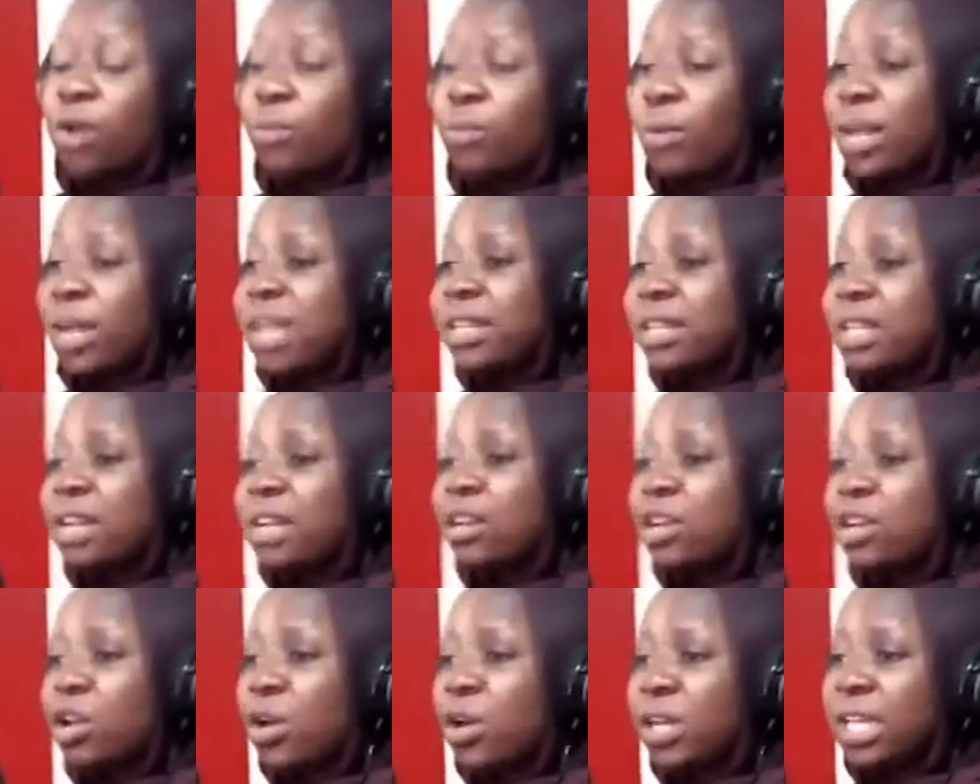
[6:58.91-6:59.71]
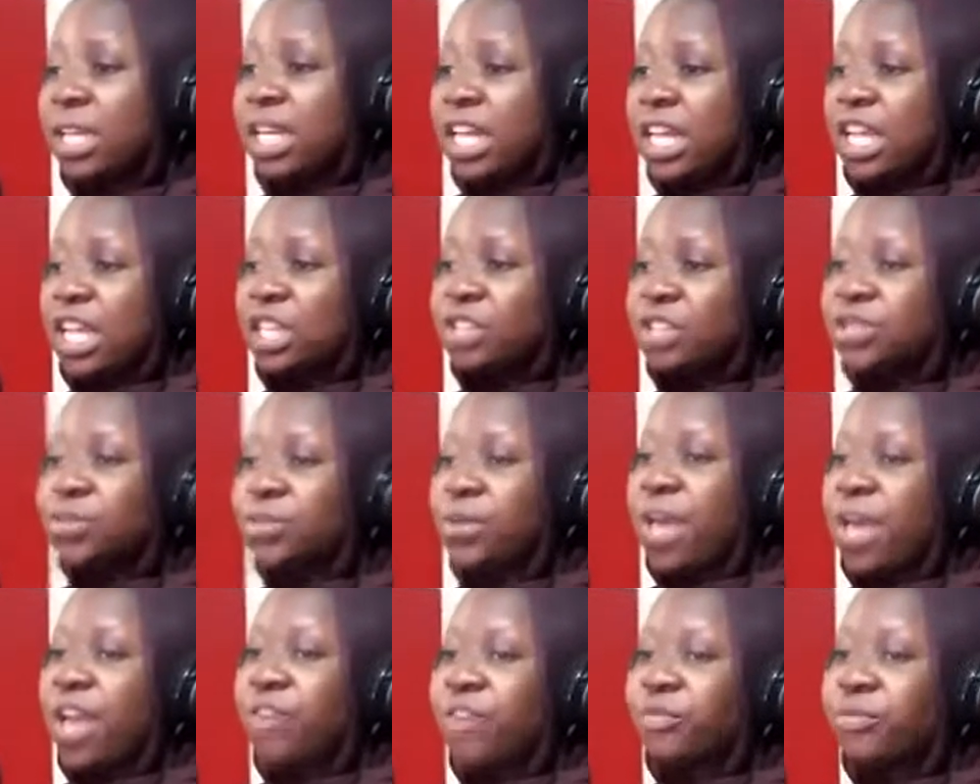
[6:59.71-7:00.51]
Rather than logging
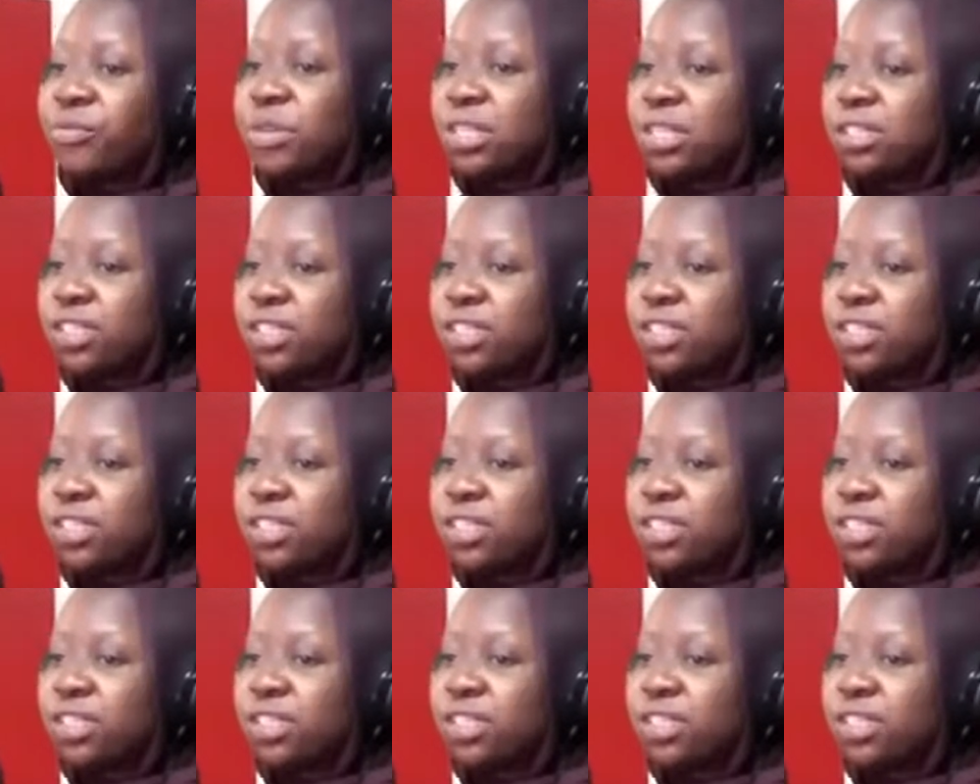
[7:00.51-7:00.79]
into every